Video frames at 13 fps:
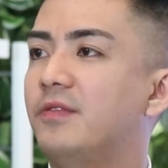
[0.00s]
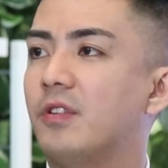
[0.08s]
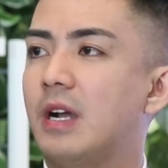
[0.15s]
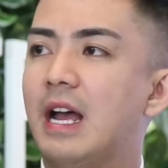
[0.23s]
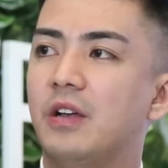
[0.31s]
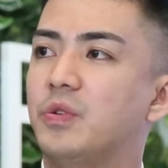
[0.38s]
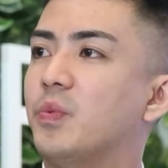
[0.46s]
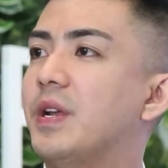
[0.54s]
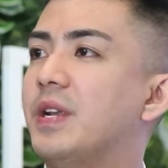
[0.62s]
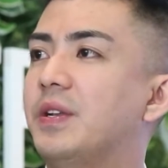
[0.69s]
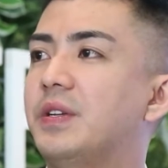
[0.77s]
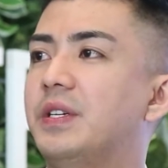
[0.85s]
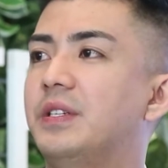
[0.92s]
for house
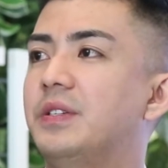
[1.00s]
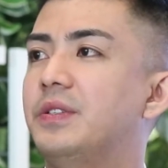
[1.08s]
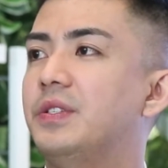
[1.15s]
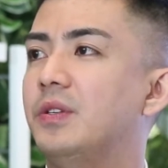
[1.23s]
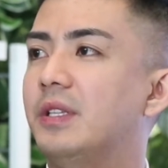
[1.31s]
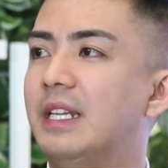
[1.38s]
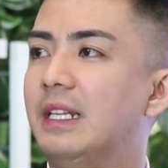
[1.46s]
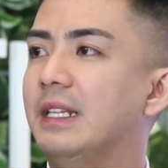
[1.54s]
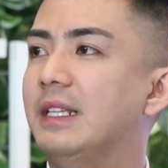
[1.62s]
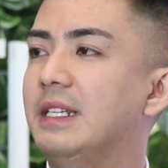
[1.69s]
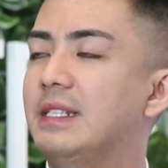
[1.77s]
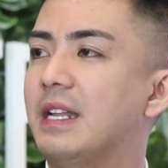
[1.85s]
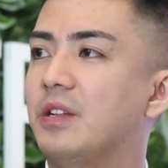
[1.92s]
rentals,
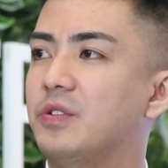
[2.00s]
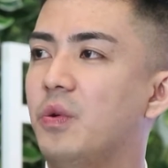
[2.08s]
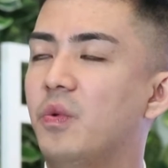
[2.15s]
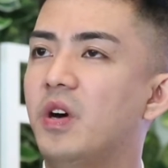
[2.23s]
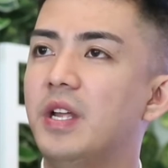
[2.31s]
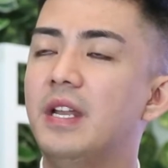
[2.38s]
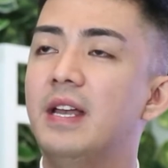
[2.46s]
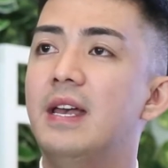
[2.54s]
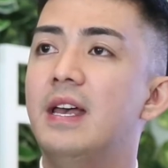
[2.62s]
utilities, and so on.